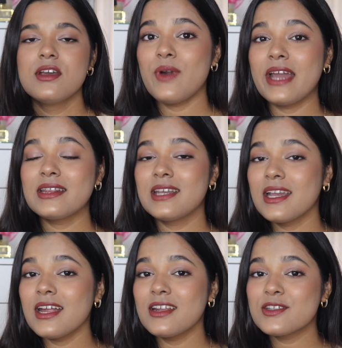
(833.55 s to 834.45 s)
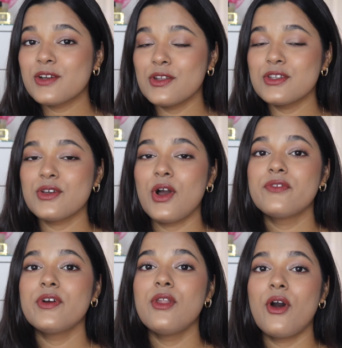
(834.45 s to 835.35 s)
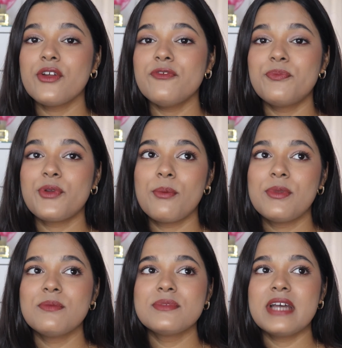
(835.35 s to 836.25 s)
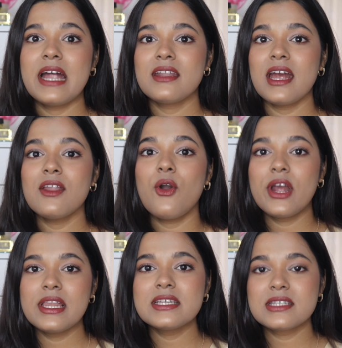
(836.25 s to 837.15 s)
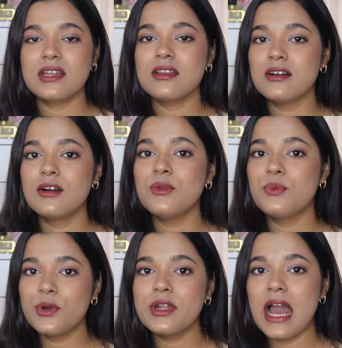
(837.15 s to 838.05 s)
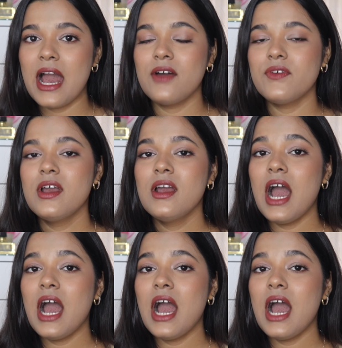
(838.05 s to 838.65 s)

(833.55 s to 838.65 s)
So I think it is gonna solve a lot of problems that an oily skin girl would have.